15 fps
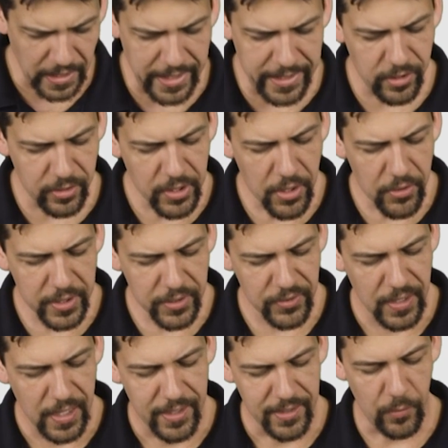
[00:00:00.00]
And you'll notice
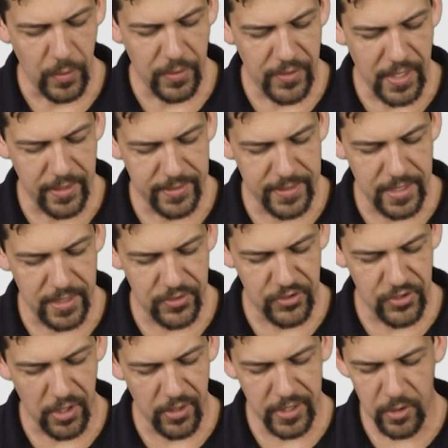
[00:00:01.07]
that we've got the
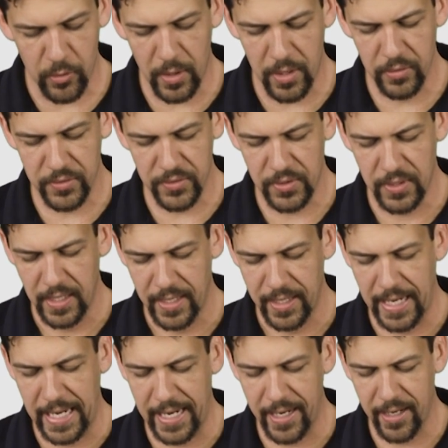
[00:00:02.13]
starting quotes
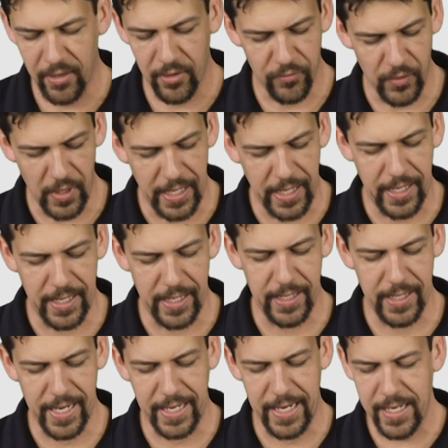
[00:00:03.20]
and
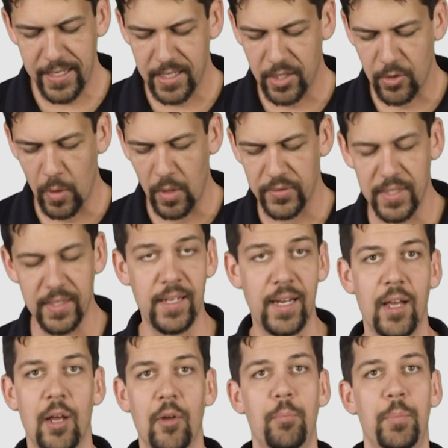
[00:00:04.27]
ending quotes at
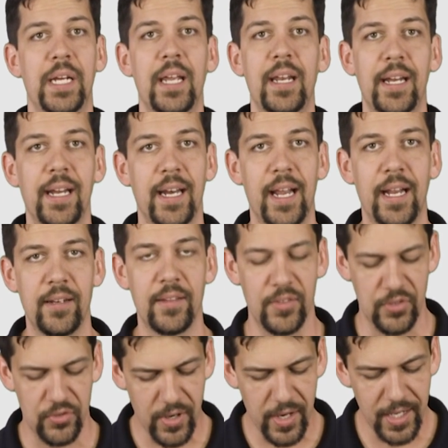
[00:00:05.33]
the beginning and end of the
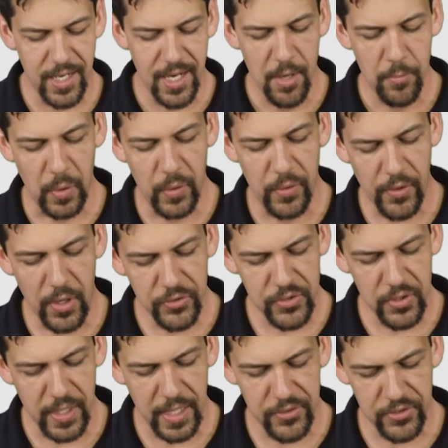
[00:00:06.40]
string, but we've
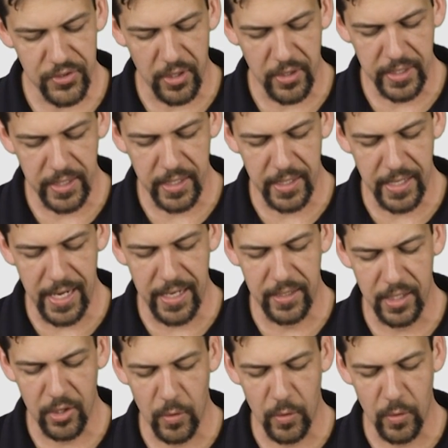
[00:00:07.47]
also got starting and ending